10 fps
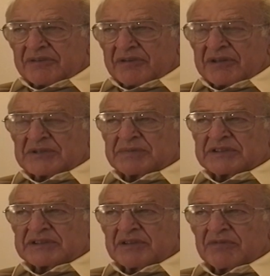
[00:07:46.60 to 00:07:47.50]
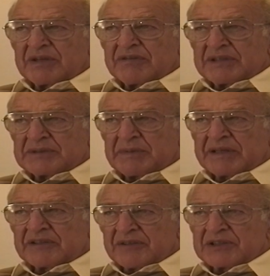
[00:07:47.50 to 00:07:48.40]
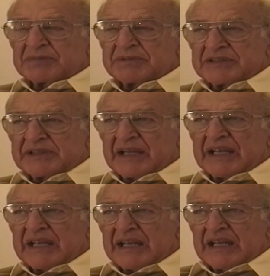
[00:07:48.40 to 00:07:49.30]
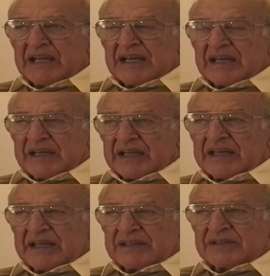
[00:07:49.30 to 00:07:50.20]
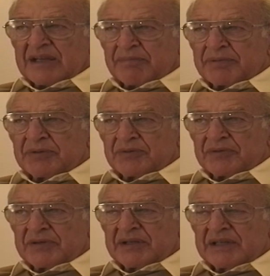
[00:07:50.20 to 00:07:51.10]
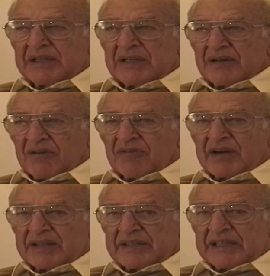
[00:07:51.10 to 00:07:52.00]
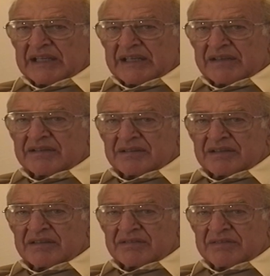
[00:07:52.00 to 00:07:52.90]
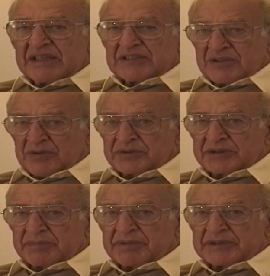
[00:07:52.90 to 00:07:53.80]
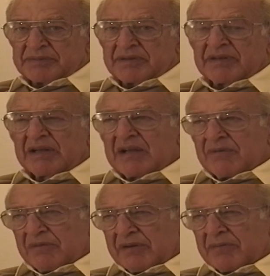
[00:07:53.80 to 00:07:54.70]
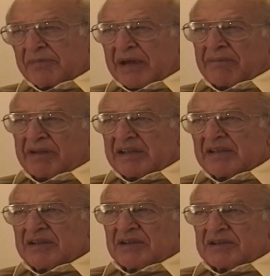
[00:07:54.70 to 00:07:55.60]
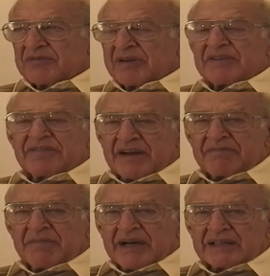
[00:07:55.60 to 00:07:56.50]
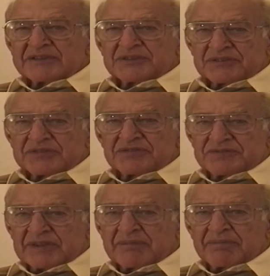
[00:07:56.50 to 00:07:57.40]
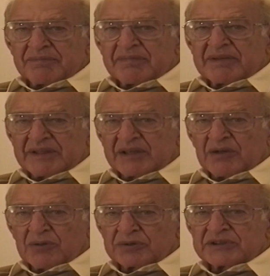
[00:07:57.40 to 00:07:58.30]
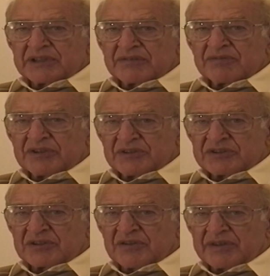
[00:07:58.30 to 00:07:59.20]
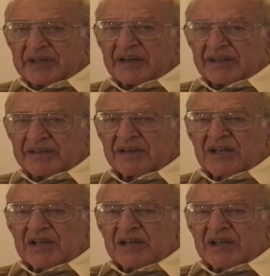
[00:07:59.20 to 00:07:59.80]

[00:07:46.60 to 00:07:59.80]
Christmas, we spent Christmas Day at Yeppoon over on the east coast of Brisbane. We were probably 25 miles from the coast, and we used to go there on